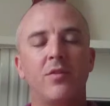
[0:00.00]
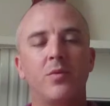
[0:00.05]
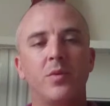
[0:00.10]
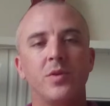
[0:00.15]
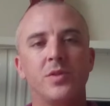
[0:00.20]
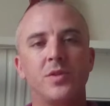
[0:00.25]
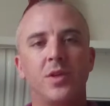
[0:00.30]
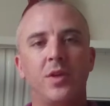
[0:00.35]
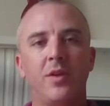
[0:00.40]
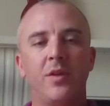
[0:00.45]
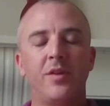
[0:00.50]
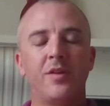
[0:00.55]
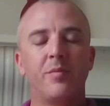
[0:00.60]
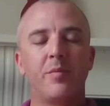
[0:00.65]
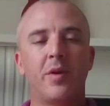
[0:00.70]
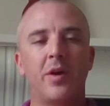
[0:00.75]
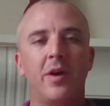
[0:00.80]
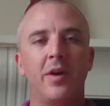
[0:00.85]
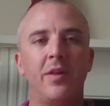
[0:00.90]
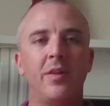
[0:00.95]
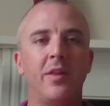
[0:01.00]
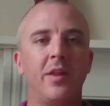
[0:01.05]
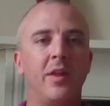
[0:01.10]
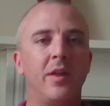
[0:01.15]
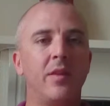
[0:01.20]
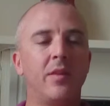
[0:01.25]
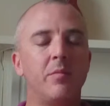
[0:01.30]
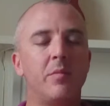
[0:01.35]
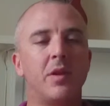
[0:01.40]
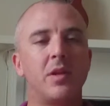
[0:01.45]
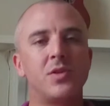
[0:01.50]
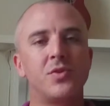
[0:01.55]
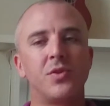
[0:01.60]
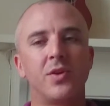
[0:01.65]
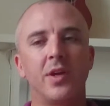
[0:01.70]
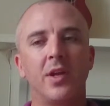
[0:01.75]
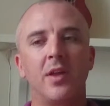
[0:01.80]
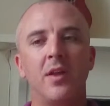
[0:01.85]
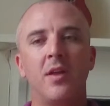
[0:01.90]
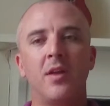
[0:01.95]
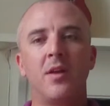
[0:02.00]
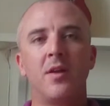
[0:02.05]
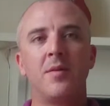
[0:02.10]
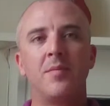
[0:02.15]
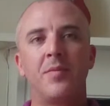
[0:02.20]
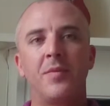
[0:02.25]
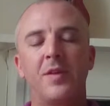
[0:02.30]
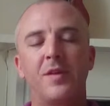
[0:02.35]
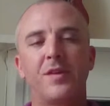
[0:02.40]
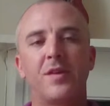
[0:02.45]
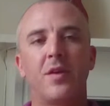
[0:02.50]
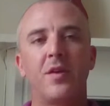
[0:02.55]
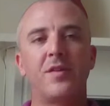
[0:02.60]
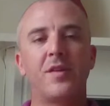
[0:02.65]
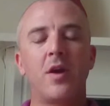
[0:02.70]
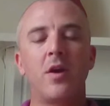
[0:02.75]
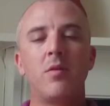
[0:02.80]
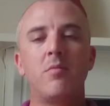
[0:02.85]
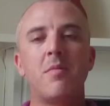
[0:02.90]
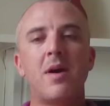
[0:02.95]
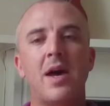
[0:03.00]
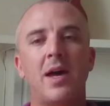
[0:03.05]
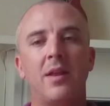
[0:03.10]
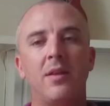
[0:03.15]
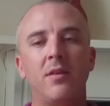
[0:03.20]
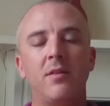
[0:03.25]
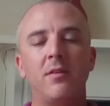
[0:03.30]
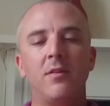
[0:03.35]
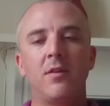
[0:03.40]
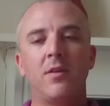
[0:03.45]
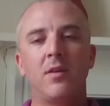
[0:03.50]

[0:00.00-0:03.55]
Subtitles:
which are used by the military. So it's unmanned,